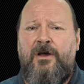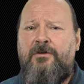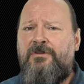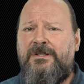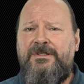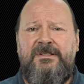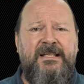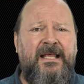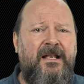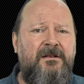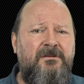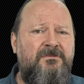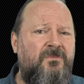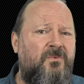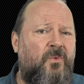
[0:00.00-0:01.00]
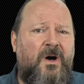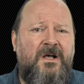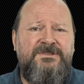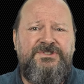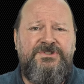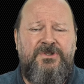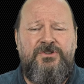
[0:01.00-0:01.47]
rather than
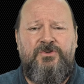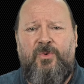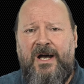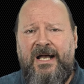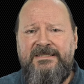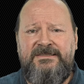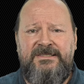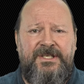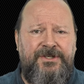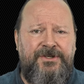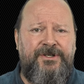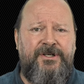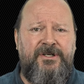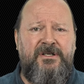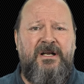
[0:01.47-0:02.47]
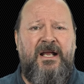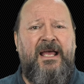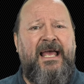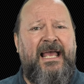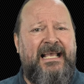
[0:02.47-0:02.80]
once or twice a year,